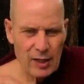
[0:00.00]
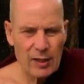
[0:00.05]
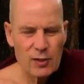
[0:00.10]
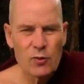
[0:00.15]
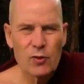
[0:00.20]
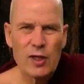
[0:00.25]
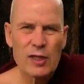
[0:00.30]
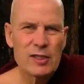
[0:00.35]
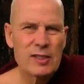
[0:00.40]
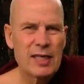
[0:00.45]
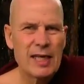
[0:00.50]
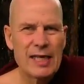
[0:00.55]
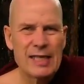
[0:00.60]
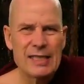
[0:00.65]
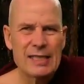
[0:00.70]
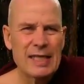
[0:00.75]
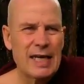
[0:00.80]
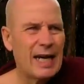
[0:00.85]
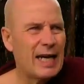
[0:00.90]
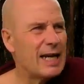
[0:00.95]
You can say
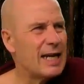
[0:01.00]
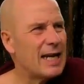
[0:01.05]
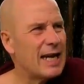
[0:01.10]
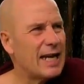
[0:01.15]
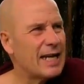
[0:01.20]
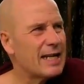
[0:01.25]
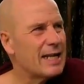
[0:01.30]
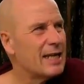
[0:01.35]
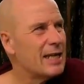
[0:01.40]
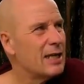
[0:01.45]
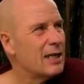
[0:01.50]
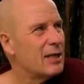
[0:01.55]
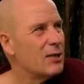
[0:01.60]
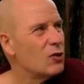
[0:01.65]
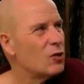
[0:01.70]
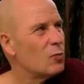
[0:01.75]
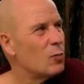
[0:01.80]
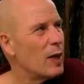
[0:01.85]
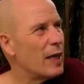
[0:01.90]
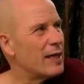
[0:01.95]
it's kind of like
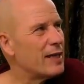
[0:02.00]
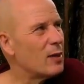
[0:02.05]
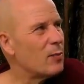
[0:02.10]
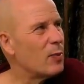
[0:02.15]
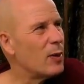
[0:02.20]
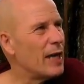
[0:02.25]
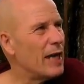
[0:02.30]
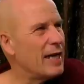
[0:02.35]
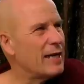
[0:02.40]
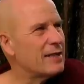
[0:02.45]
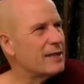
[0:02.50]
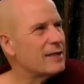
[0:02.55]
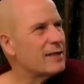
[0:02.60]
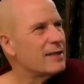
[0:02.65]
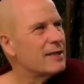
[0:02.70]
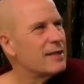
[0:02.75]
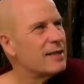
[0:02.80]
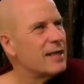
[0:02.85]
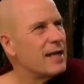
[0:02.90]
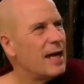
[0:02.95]
you paint a paint
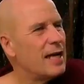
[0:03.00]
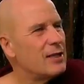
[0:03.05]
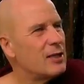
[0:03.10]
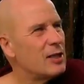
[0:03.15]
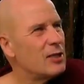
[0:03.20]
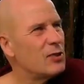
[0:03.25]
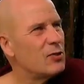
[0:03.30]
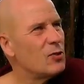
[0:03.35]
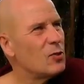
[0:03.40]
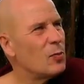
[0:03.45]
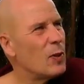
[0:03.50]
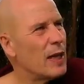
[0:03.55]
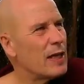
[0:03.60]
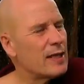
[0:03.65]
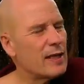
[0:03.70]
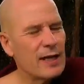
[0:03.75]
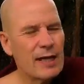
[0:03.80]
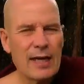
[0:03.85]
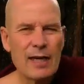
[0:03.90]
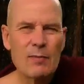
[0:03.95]
and then you
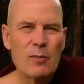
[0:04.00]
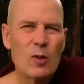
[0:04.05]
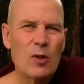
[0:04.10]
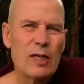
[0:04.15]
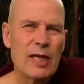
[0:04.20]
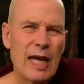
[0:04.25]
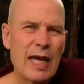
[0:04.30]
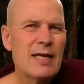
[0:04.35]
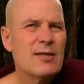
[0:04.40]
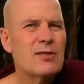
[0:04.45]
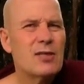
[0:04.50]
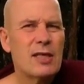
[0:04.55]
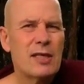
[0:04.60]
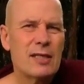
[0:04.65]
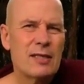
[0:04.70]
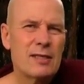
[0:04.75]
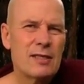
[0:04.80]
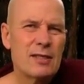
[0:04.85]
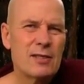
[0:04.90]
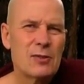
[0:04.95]
paint it a little more nice than
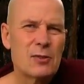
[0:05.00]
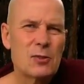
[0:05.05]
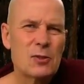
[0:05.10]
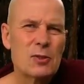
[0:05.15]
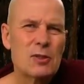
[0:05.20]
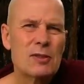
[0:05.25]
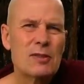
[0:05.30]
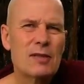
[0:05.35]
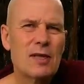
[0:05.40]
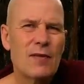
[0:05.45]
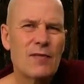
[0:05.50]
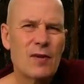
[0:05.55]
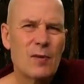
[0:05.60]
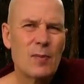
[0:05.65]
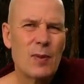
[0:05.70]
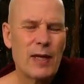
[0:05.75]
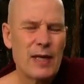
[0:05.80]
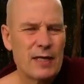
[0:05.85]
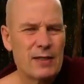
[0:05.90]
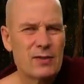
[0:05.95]
it is of the
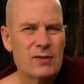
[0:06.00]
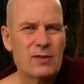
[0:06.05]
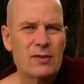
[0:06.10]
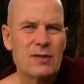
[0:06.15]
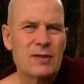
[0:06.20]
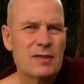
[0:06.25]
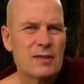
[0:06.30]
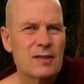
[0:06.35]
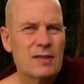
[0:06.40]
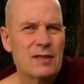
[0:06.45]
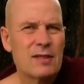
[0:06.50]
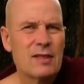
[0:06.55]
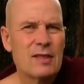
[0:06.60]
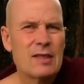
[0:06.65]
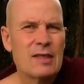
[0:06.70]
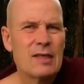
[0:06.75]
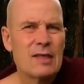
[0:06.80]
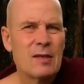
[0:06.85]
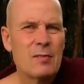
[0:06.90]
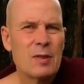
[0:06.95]
past.
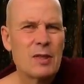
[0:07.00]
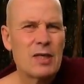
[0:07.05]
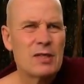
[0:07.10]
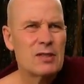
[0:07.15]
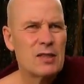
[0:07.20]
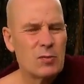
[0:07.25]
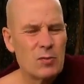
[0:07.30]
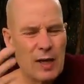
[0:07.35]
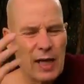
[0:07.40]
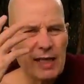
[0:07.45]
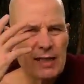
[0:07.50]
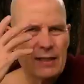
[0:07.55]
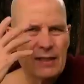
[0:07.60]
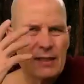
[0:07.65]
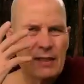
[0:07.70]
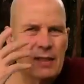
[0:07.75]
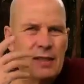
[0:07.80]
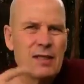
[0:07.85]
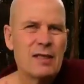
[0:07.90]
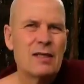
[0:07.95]
Because the mind
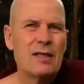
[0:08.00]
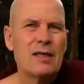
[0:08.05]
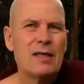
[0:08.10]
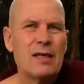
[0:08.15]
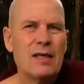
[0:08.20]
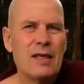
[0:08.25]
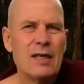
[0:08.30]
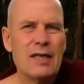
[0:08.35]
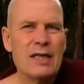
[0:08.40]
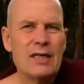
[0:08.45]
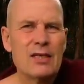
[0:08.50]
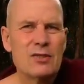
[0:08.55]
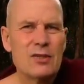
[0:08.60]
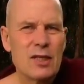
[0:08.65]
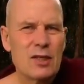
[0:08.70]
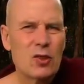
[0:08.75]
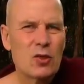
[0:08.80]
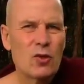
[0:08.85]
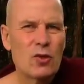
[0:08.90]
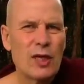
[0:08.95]
is
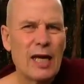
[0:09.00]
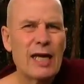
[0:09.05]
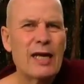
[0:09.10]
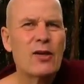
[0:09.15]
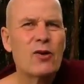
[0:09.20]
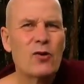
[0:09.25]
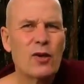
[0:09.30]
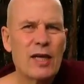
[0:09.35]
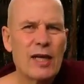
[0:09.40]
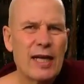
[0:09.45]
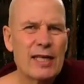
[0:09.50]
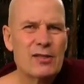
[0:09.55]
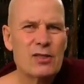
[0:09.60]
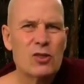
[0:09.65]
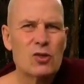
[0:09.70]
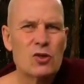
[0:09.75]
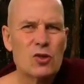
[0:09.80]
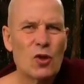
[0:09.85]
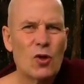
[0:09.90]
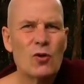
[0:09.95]
not good at looking at
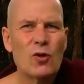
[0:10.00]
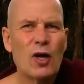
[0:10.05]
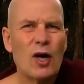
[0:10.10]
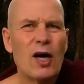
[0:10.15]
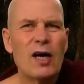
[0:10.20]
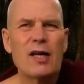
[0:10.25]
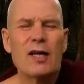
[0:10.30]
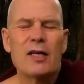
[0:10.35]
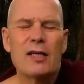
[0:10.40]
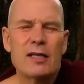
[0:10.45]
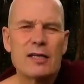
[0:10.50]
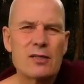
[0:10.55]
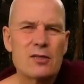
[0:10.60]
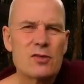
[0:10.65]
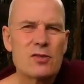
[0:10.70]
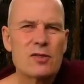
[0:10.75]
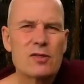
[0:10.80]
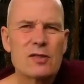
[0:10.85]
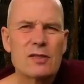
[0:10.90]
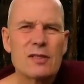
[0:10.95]
its own
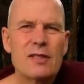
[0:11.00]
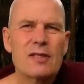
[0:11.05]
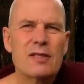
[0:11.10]
ugliness